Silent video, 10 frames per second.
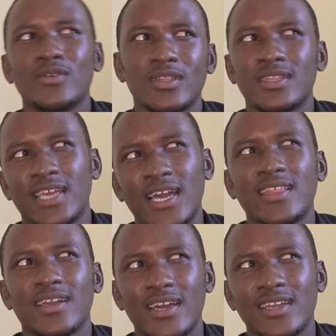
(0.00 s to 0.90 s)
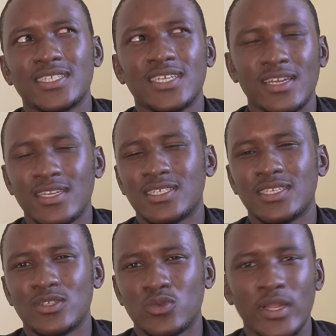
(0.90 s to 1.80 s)
Well, they are the current
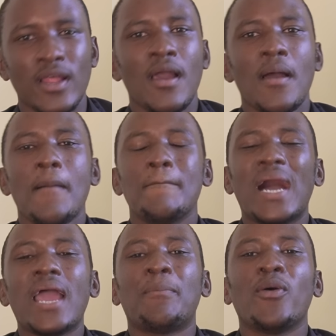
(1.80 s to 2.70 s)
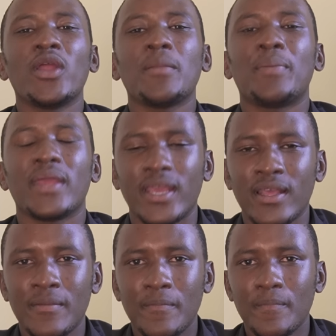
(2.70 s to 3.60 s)
generation as well. My point
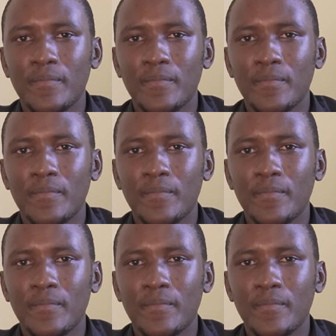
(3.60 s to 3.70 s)
being,